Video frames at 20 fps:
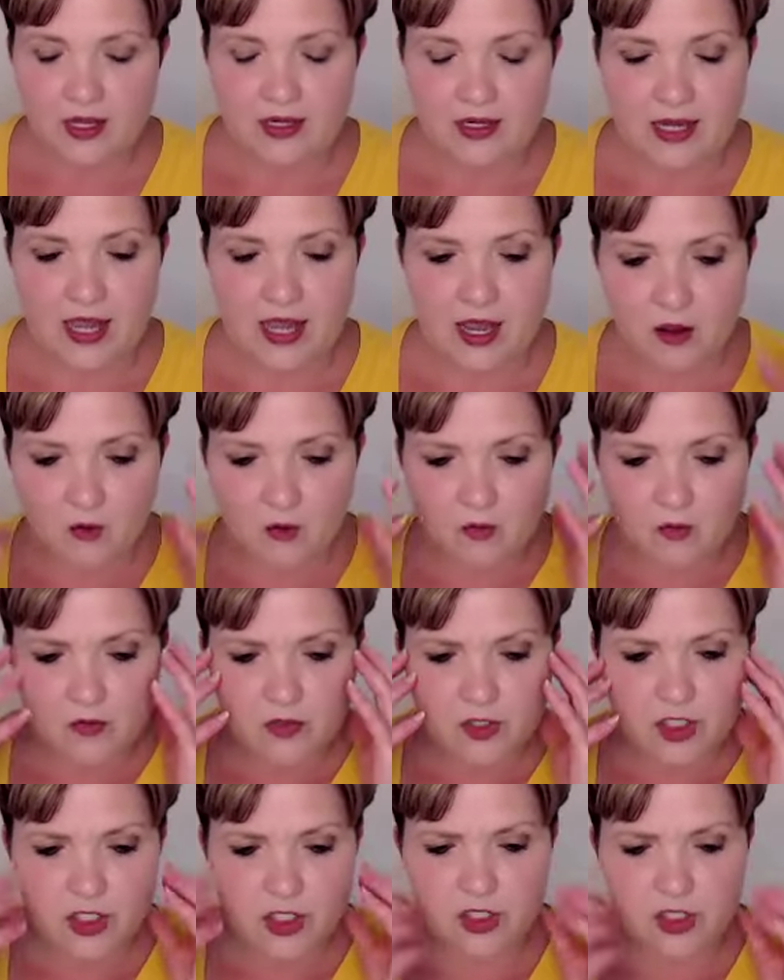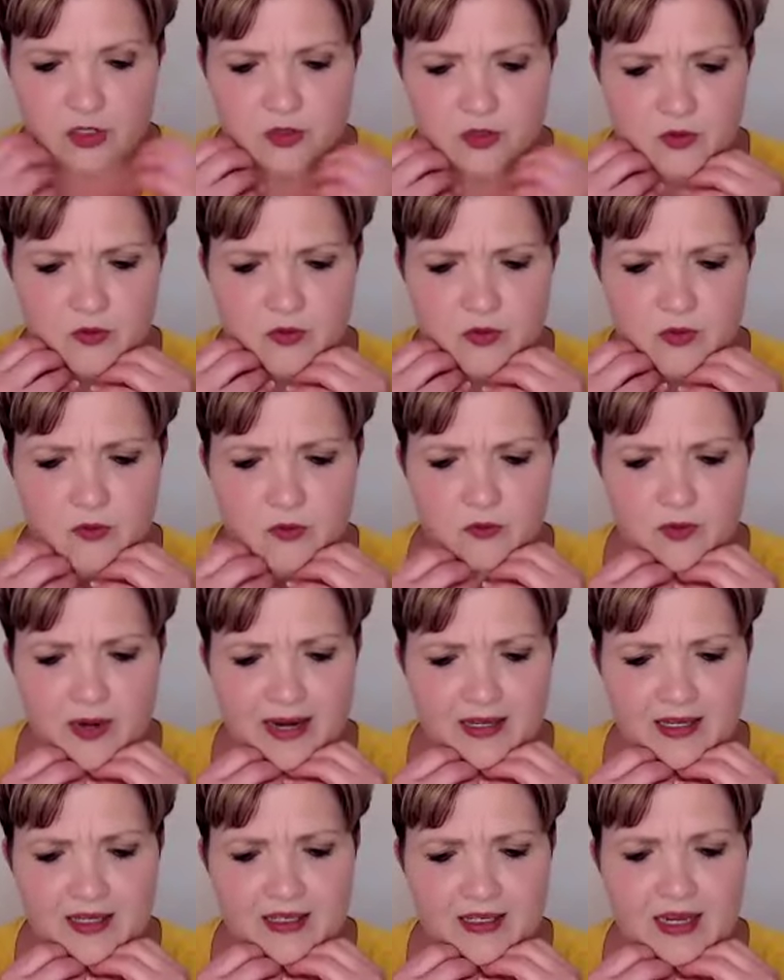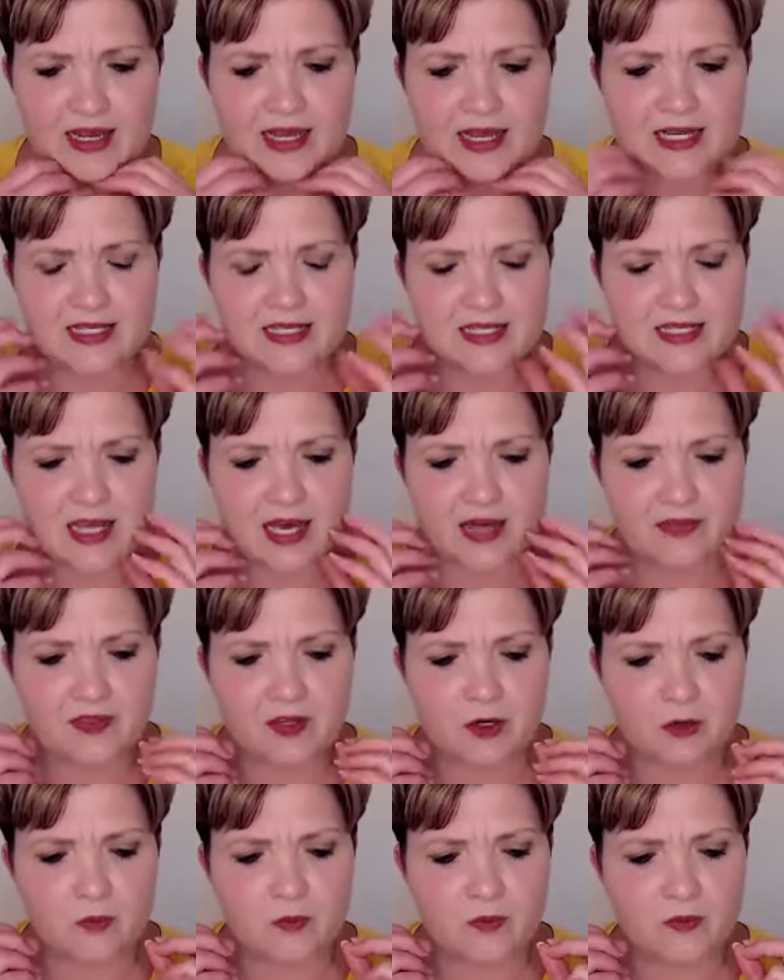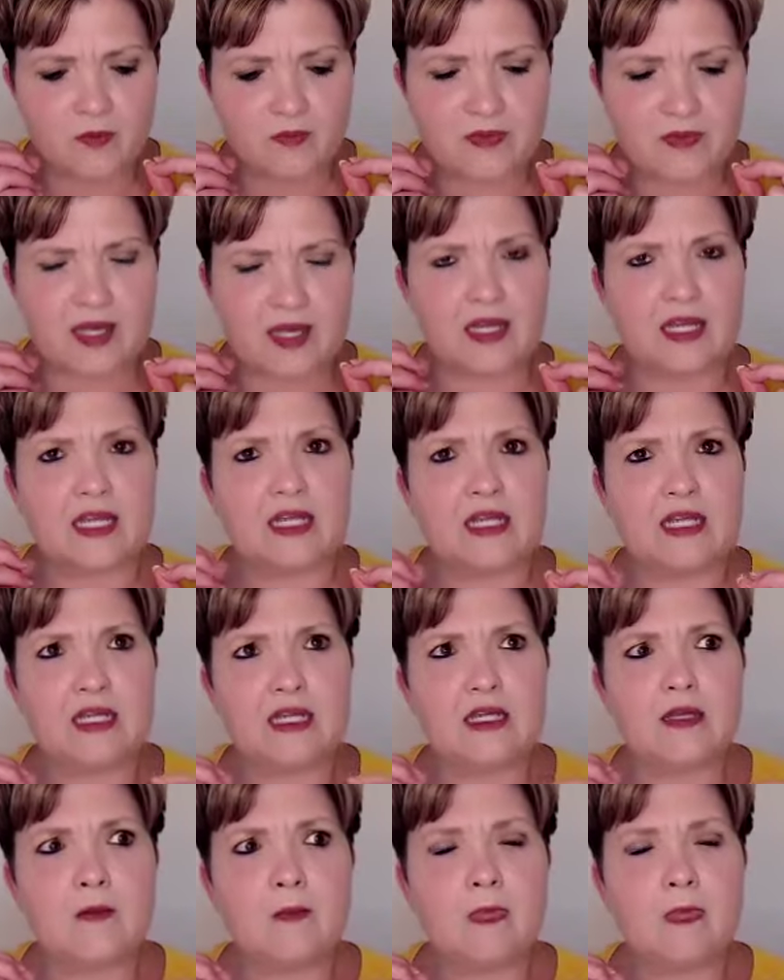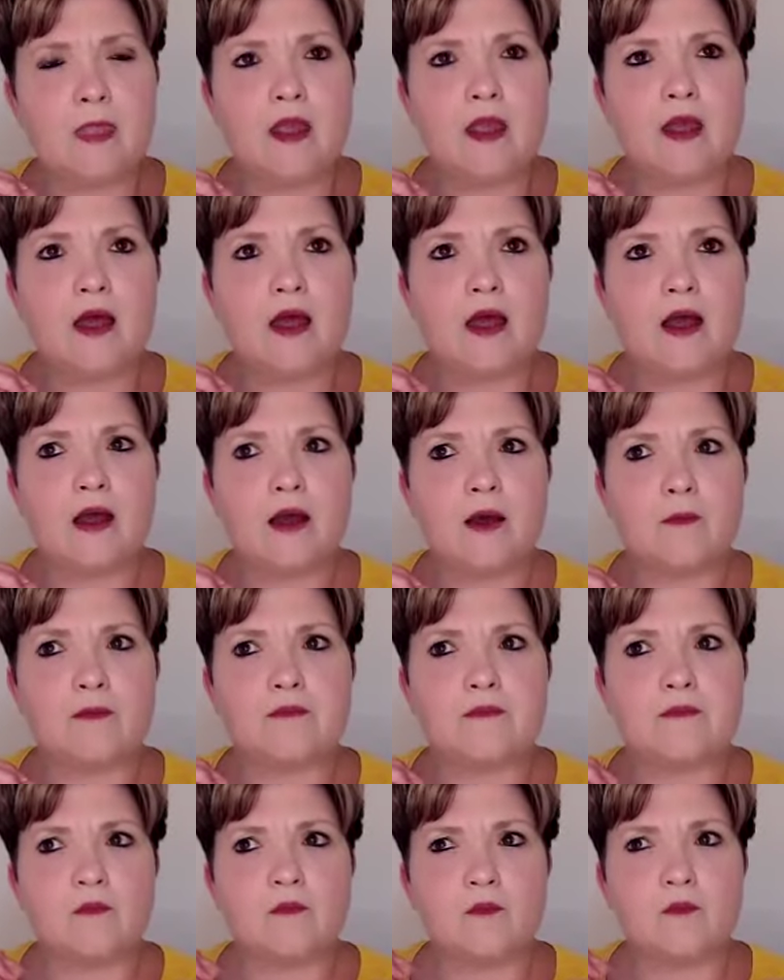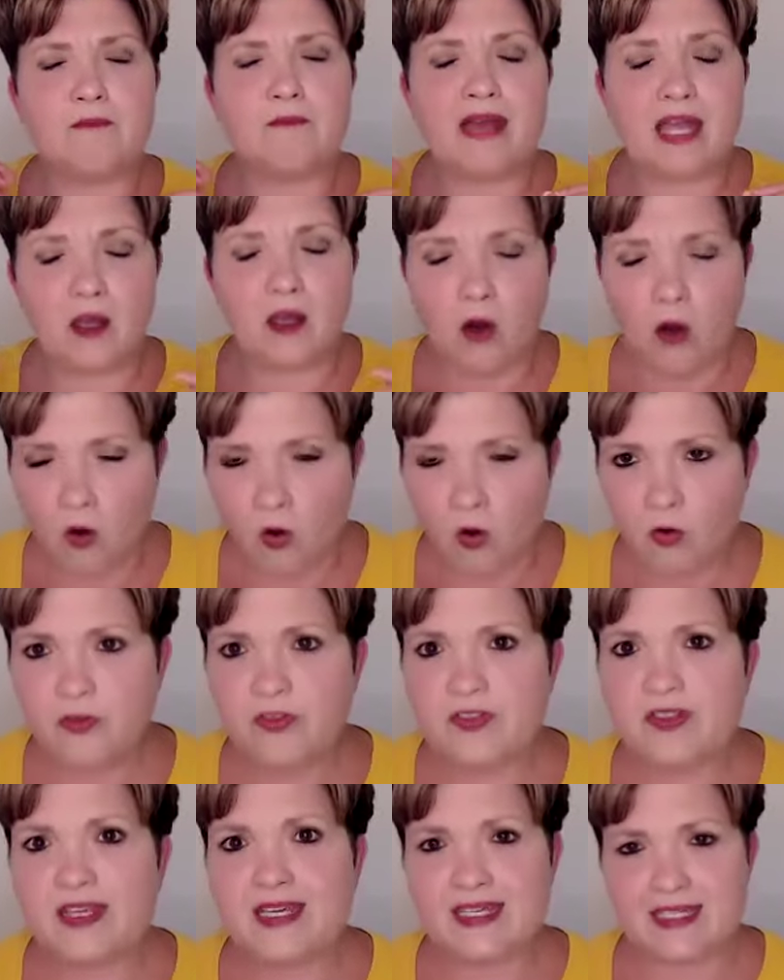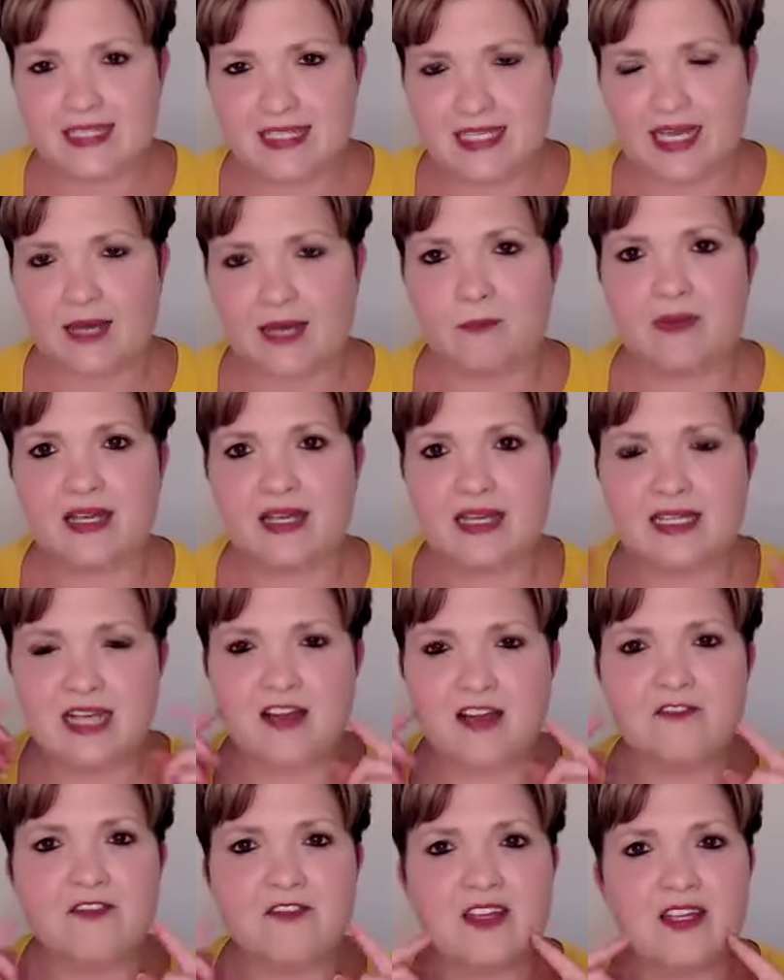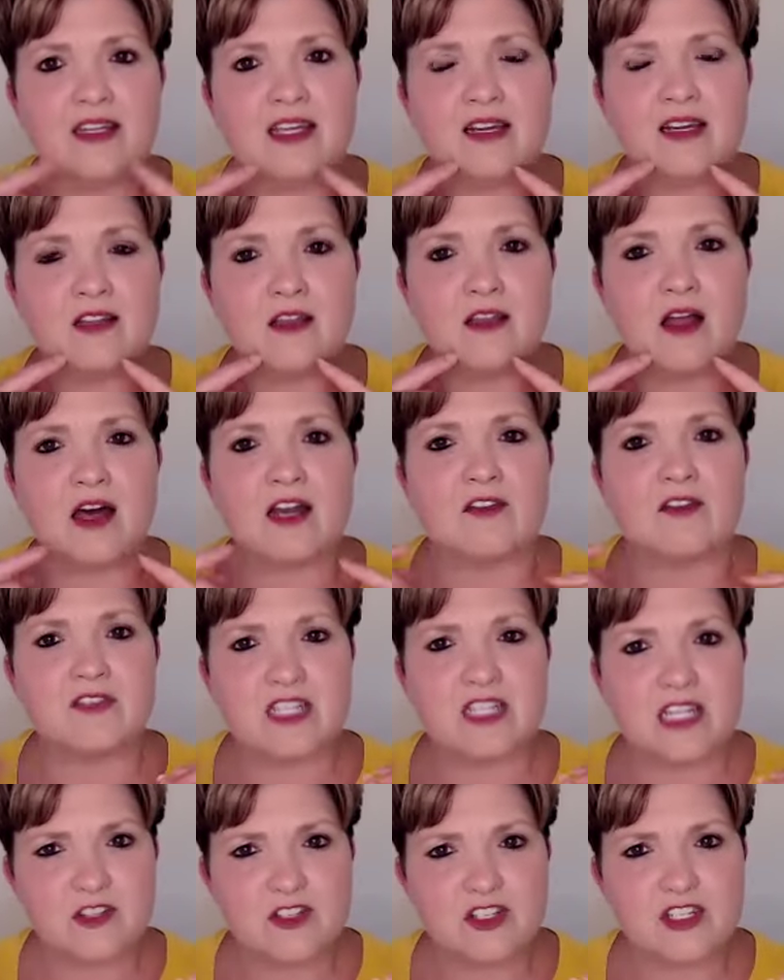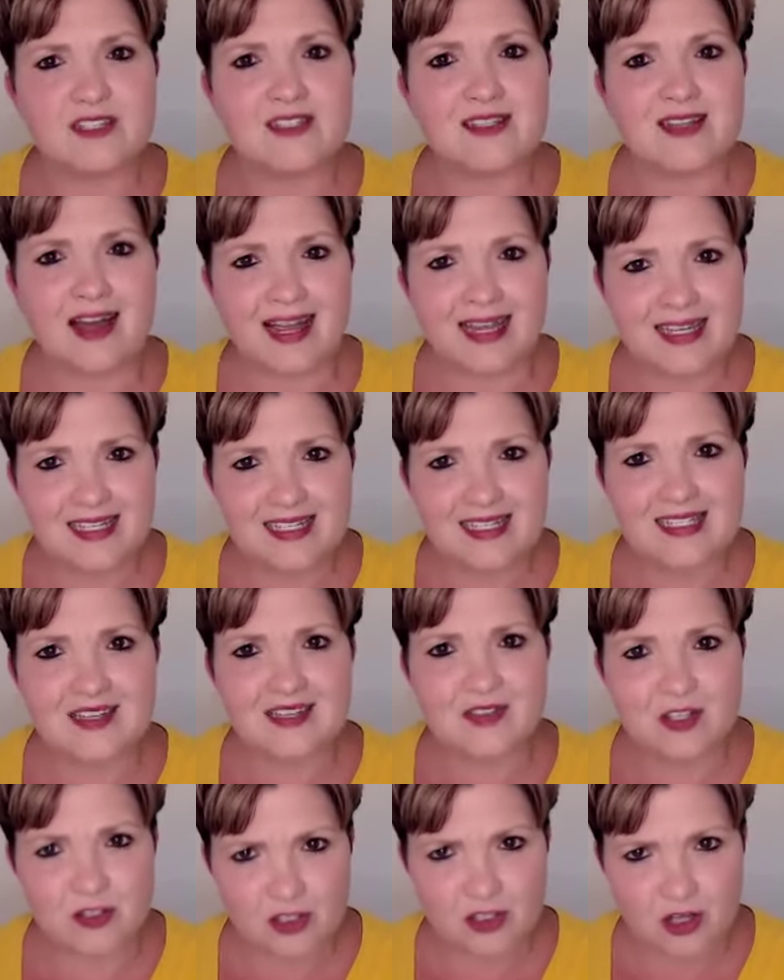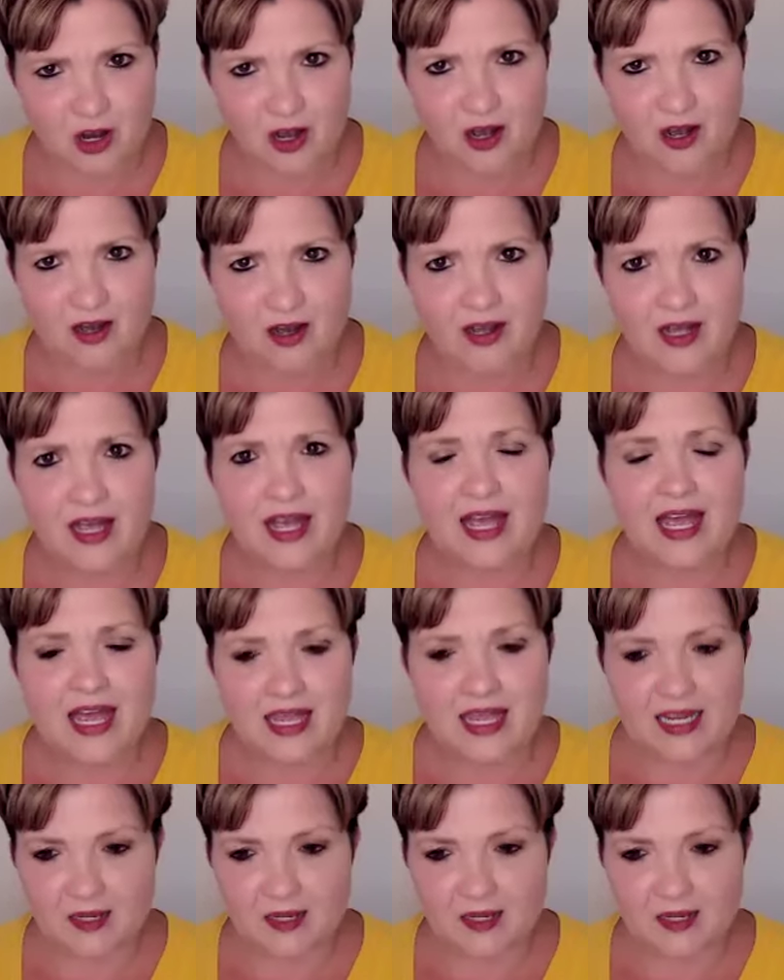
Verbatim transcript: Now, do you recognize that there that he um, may hold things in because I'm feeling a lot of tension, tightness in the jaw, mm-hmm.